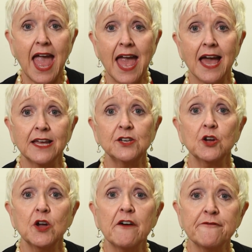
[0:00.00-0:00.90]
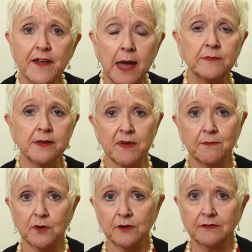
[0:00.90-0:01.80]
And a family
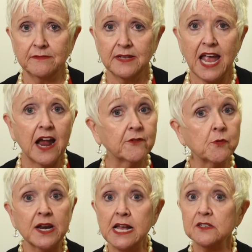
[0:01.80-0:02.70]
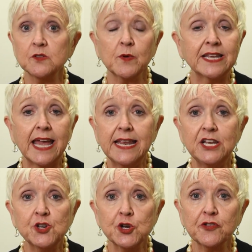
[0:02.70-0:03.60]
member. Everyone else, when
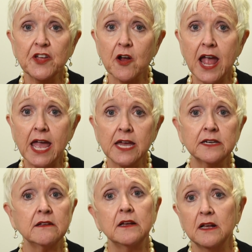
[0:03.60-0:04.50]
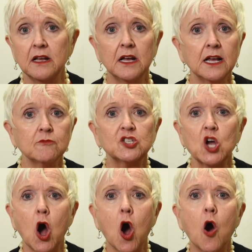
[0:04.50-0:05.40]
Katie shook their hand,
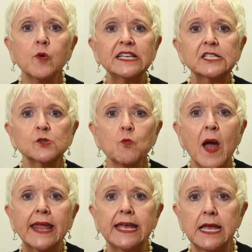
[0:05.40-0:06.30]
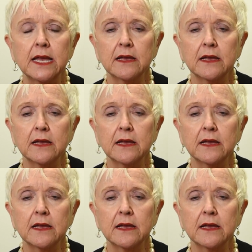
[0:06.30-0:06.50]
was always sweaty.